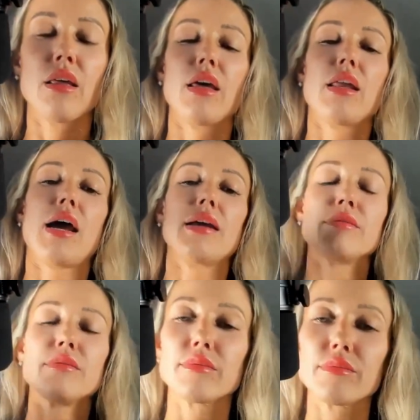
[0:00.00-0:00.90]
and
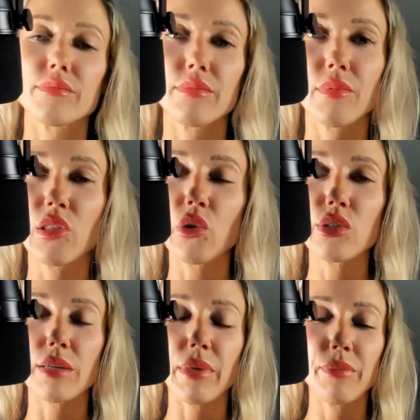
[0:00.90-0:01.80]

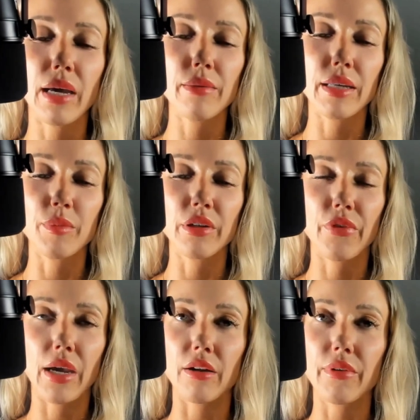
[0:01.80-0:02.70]
I'm not like a big
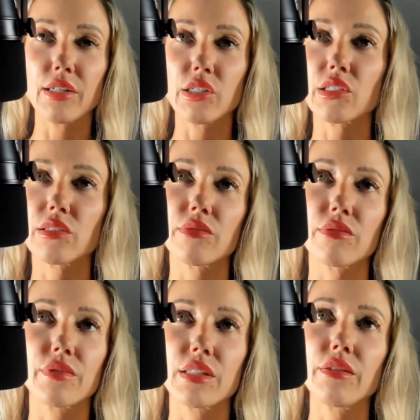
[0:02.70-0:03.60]
fan of. I just
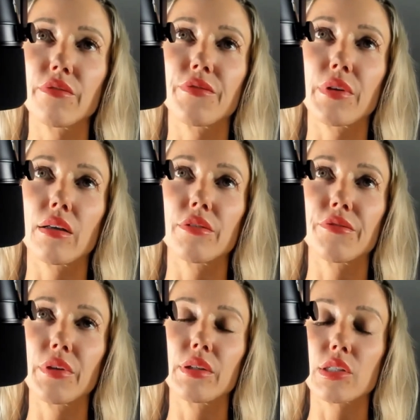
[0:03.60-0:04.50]
didn't
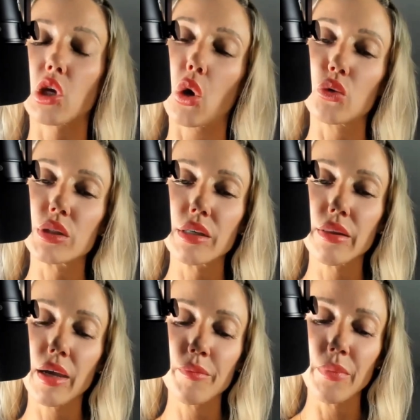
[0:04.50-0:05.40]
feel as cozy in
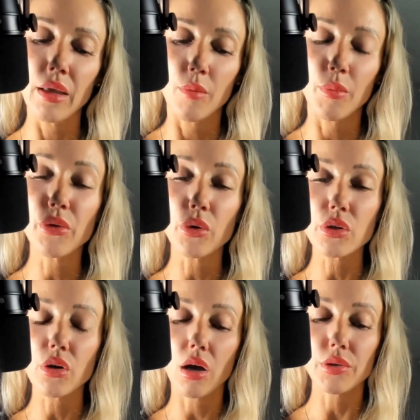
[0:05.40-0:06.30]
them, but those
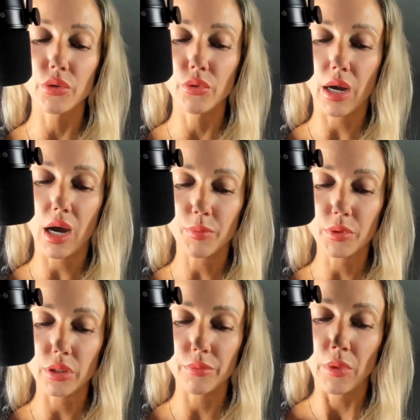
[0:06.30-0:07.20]
are also an
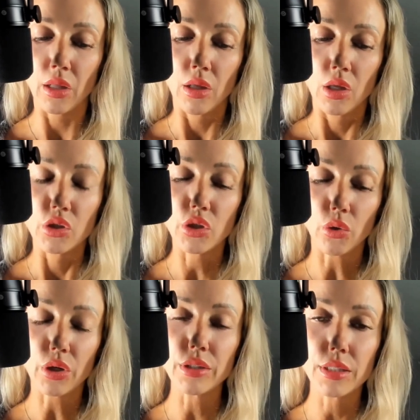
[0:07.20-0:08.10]
option. So
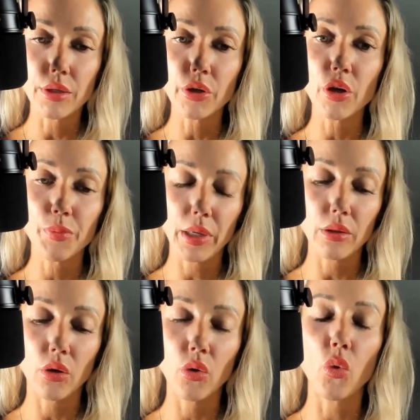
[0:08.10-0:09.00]
consider your
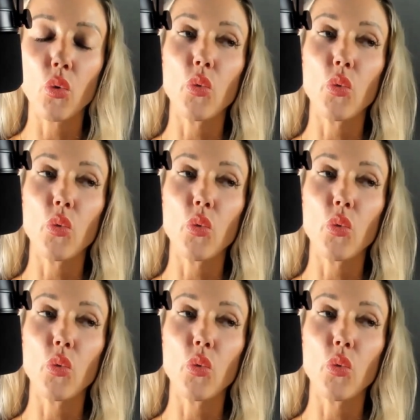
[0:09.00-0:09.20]
pillow.